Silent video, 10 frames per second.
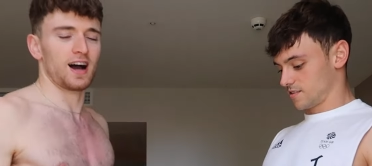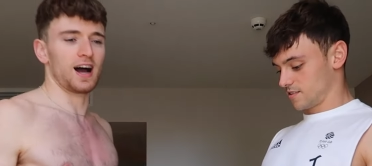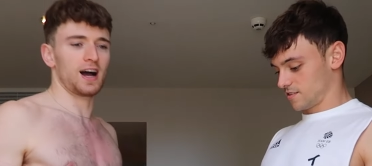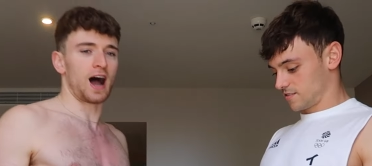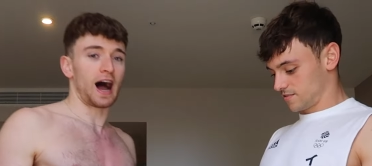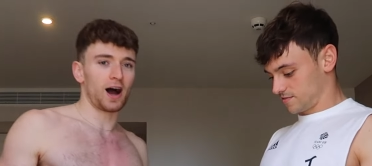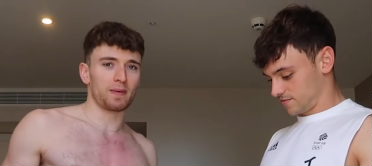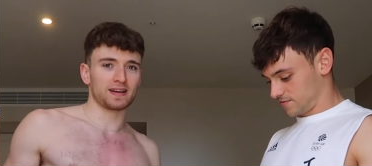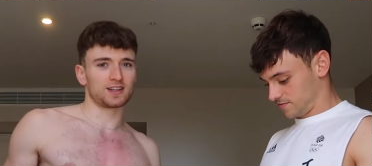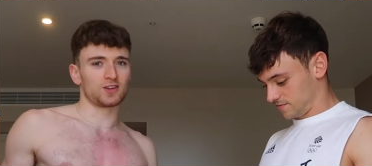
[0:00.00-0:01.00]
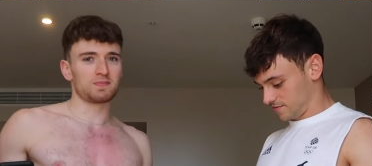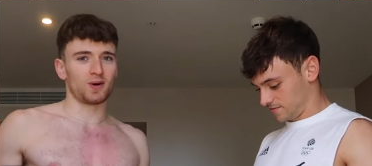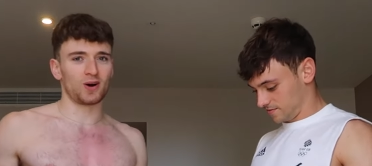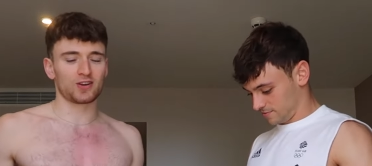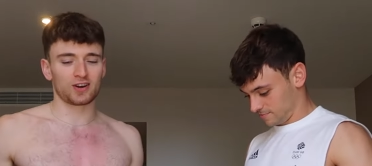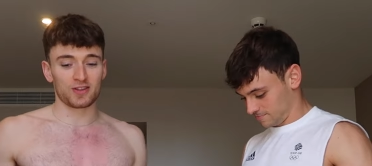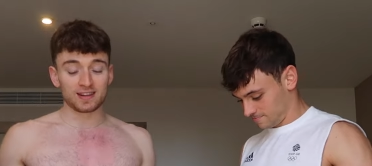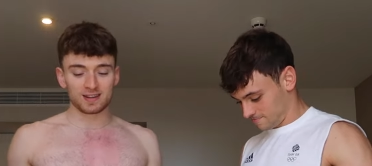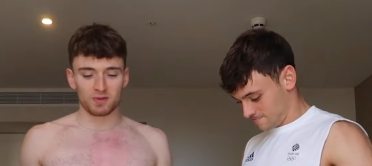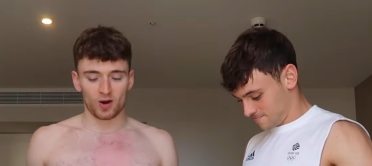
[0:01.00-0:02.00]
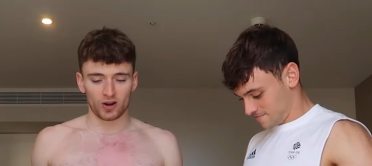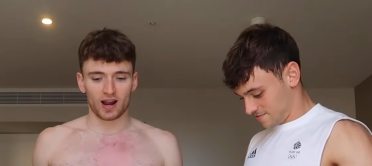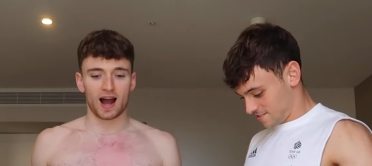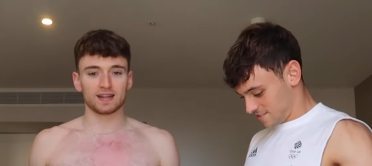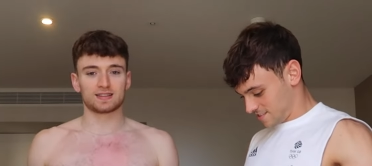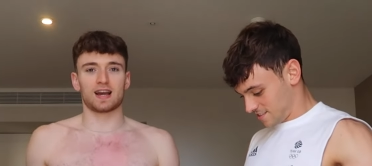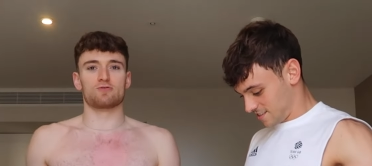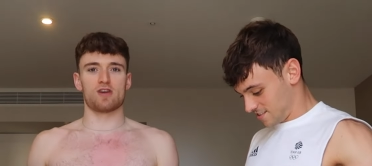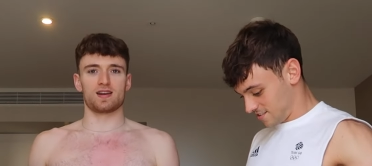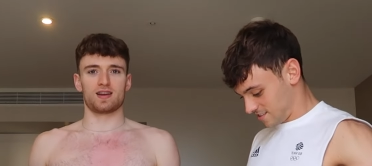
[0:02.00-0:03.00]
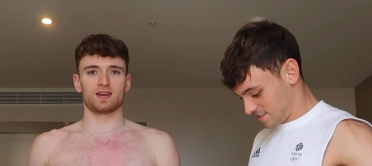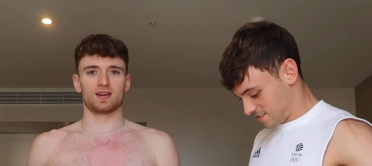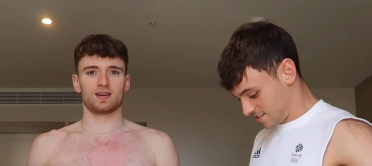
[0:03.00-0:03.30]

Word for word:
Speaker 1: Uh, basically, on the board, on the end of the board, I say ready,